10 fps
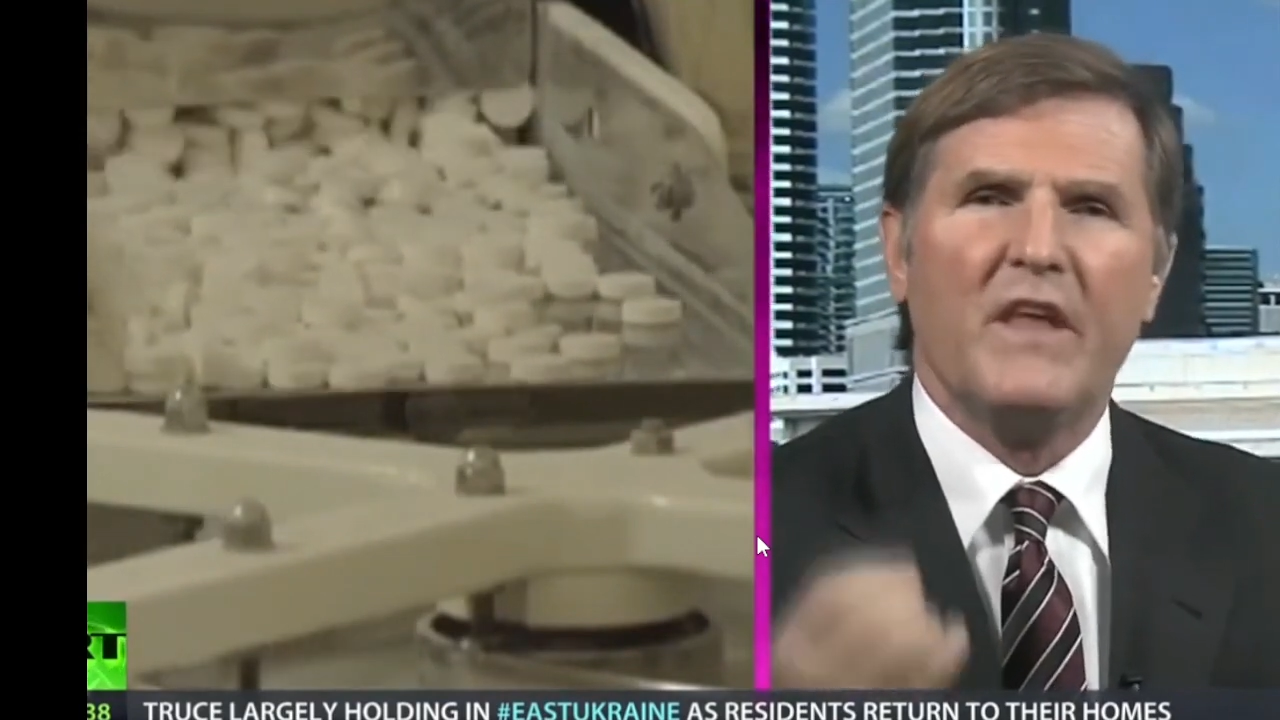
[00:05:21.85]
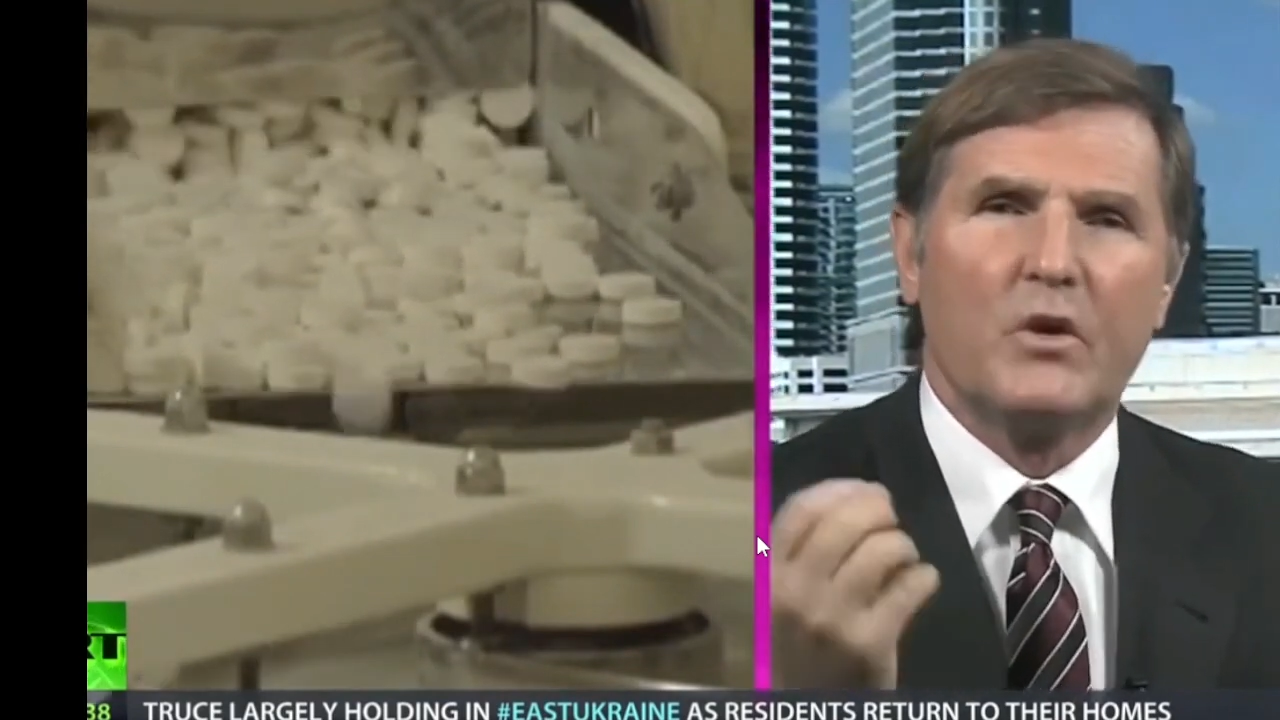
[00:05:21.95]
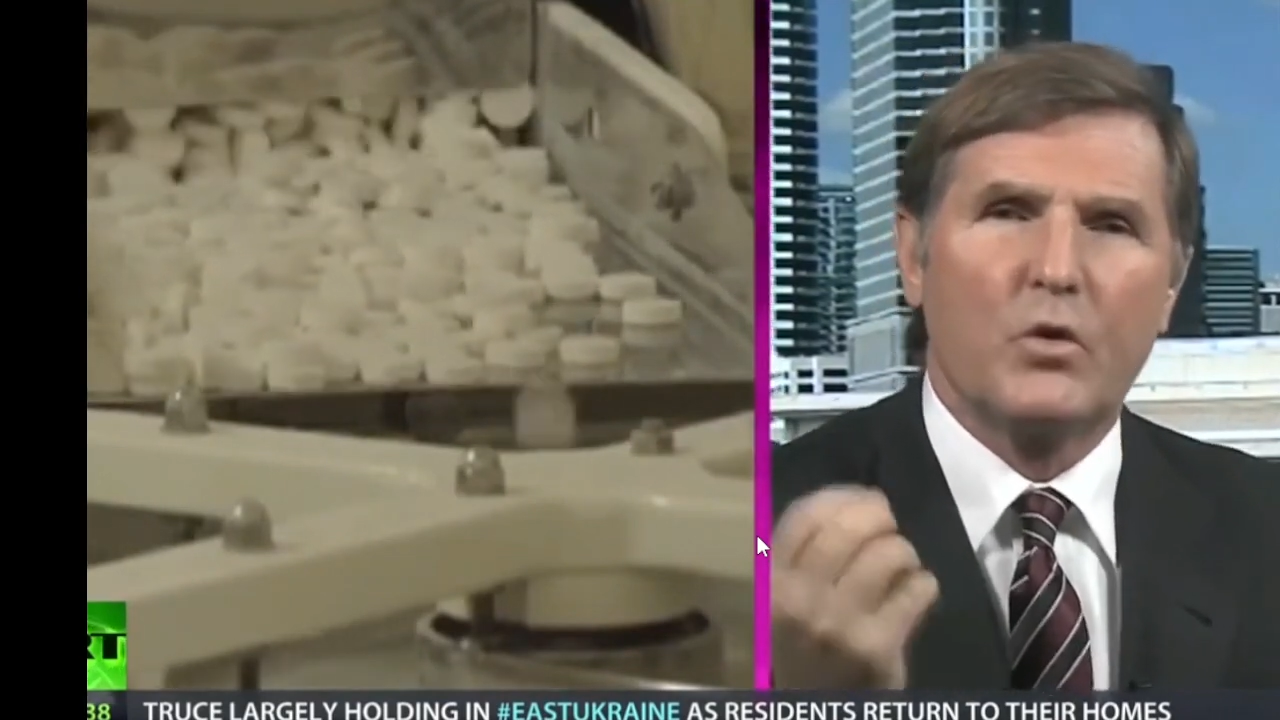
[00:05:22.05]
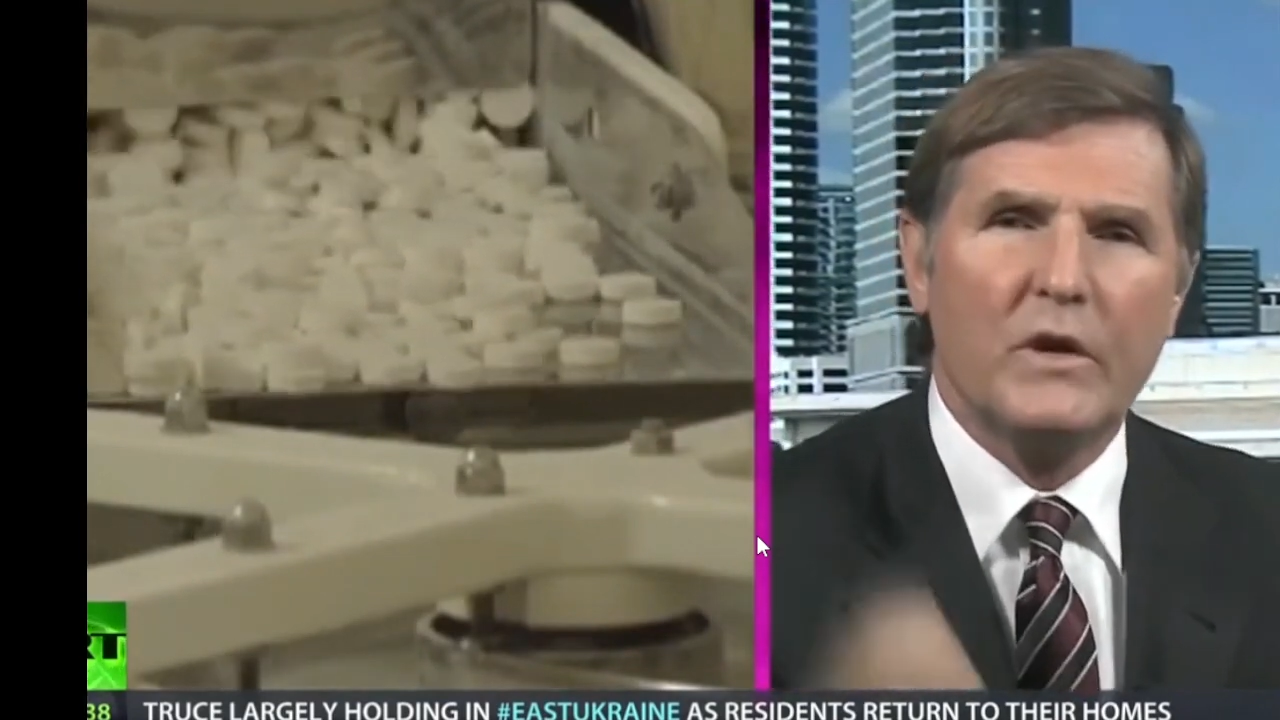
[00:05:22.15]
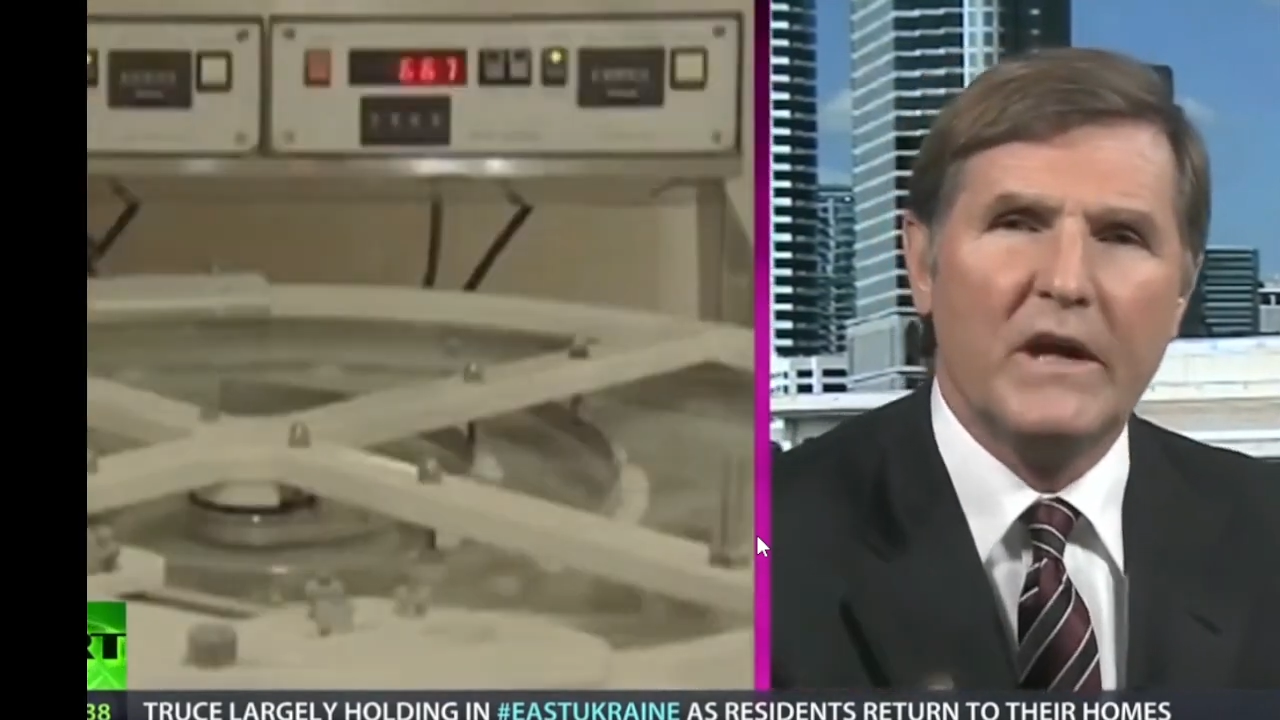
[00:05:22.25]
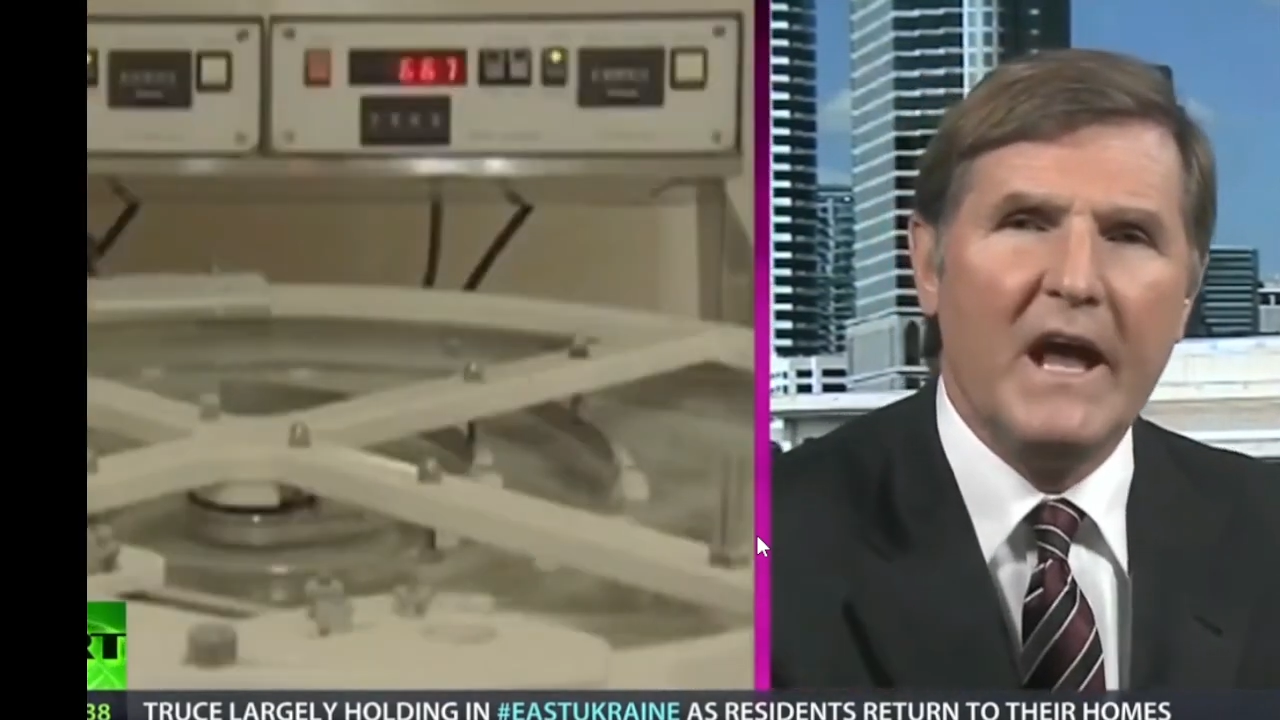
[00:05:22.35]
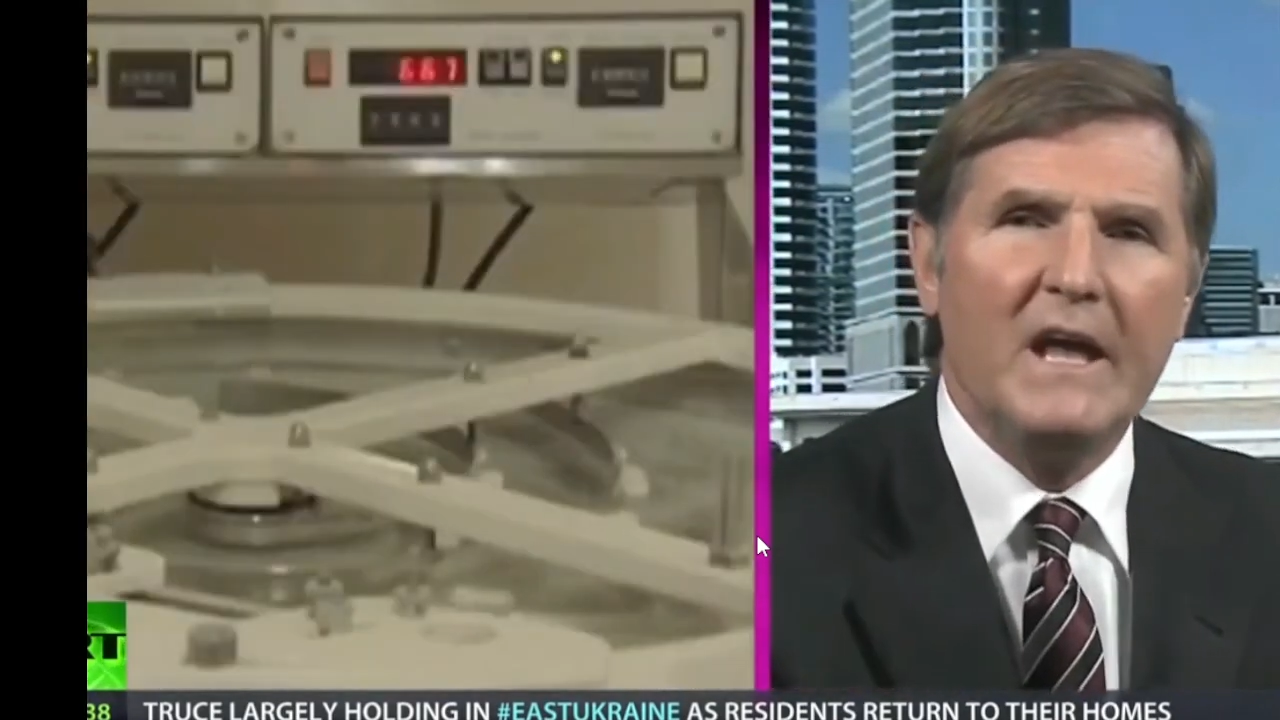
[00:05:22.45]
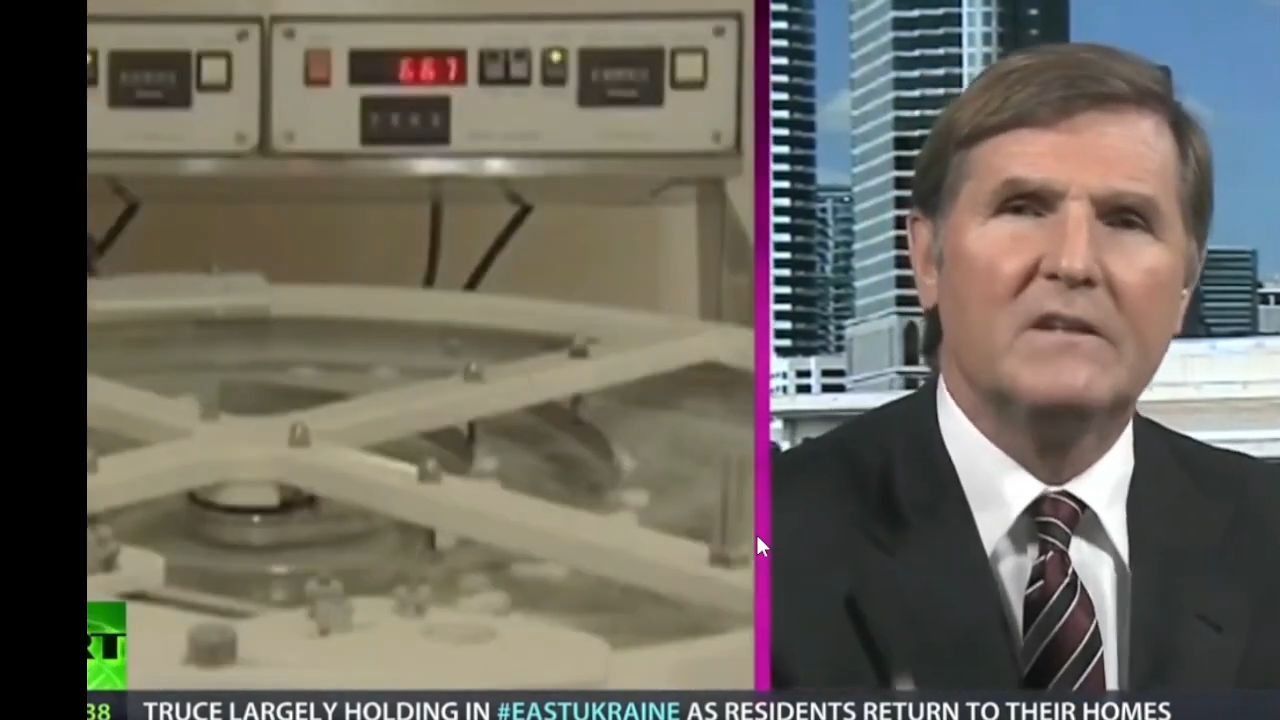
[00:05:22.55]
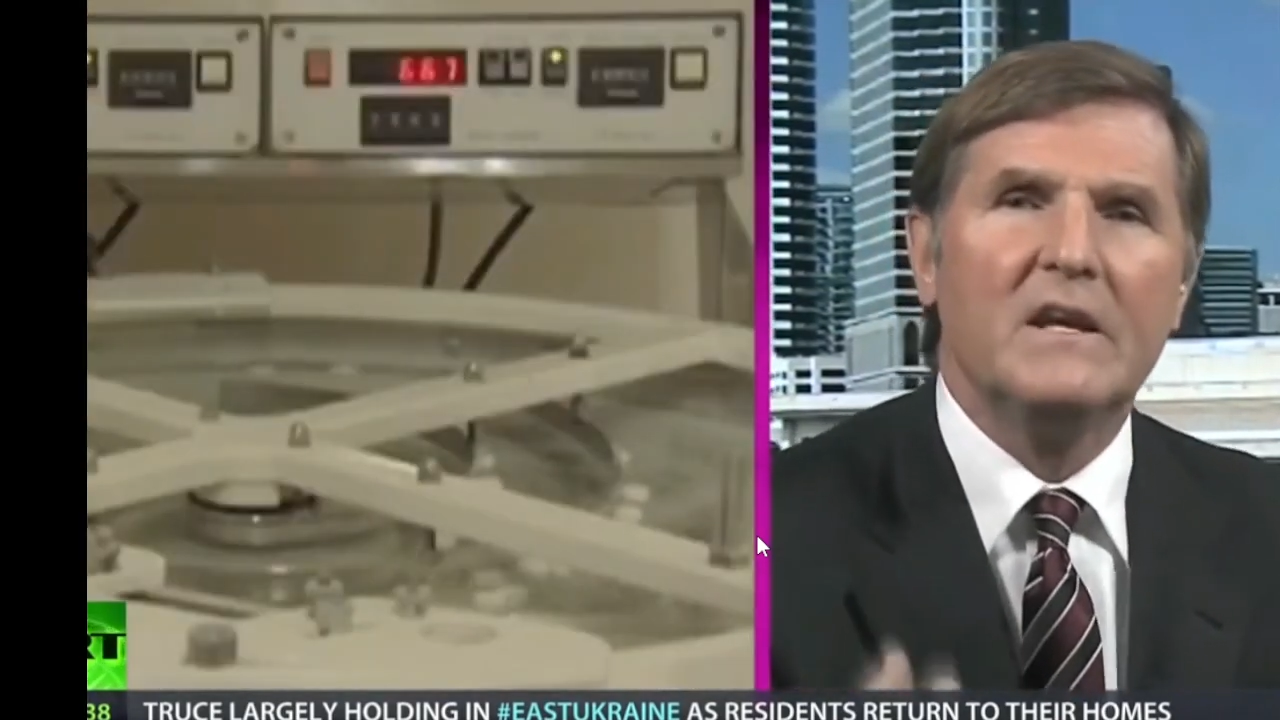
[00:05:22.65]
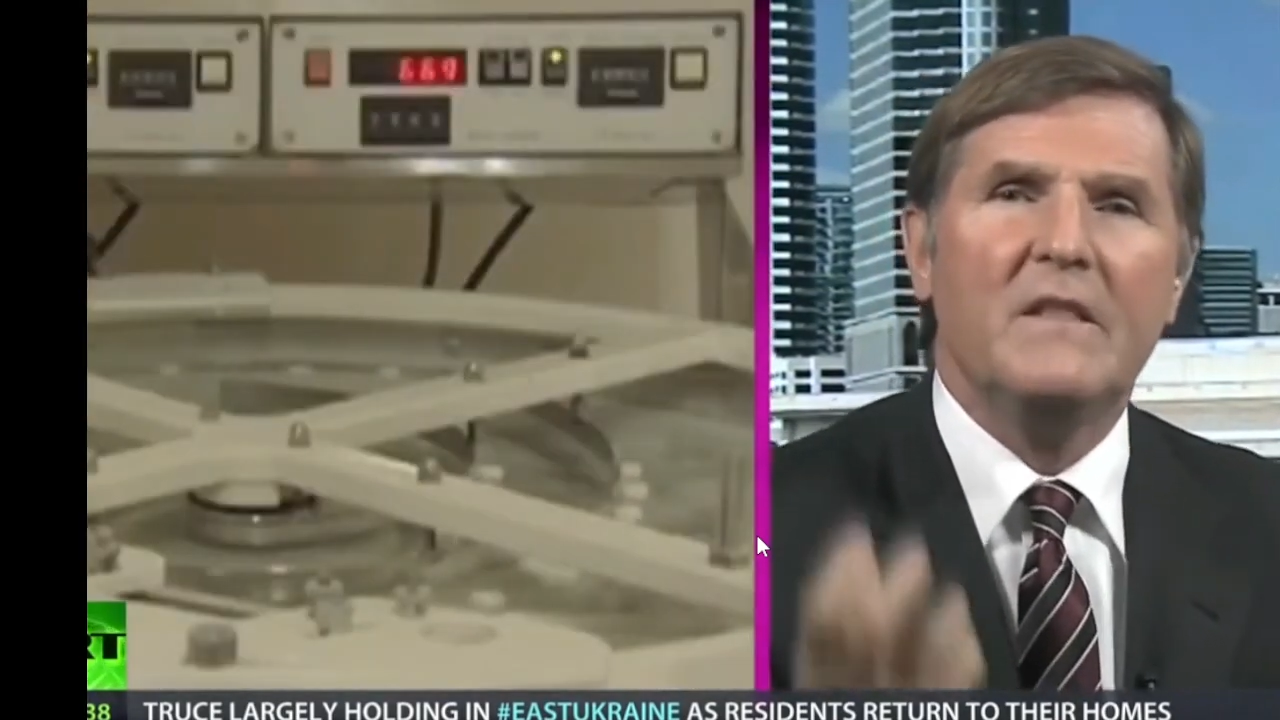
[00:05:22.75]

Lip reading: create